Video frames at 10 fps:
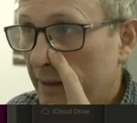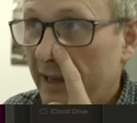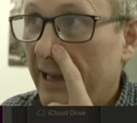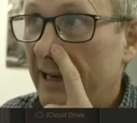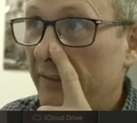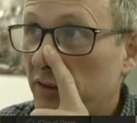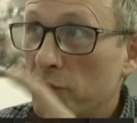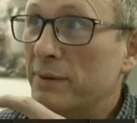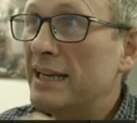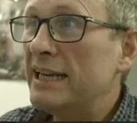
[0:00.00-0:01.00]
and if you
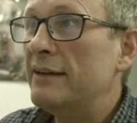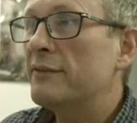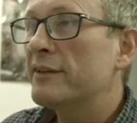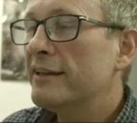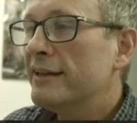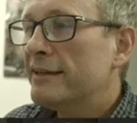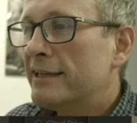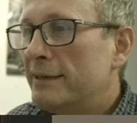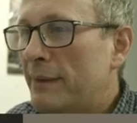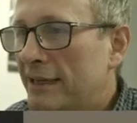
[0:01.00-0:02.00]
believe
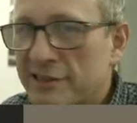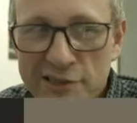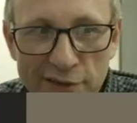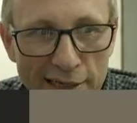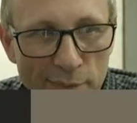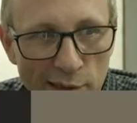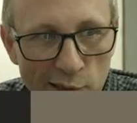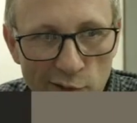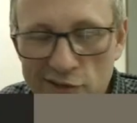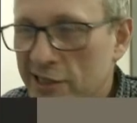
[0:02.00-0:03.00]
the mainstream
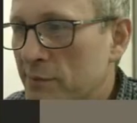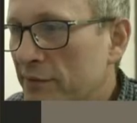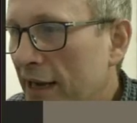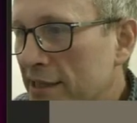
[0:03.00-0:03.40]
concept of how